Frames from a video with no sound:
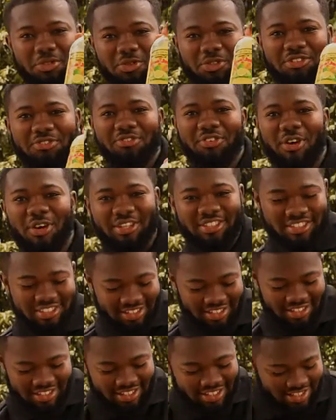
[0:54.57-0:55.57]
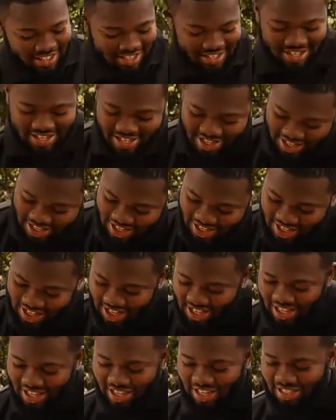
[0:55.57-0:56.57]
juice first.
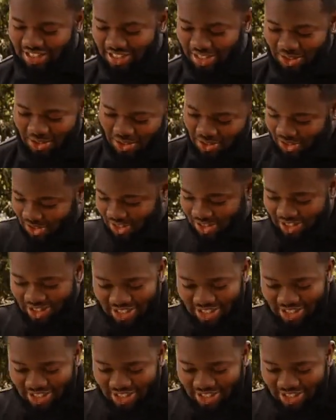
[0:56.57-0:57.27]
As you know,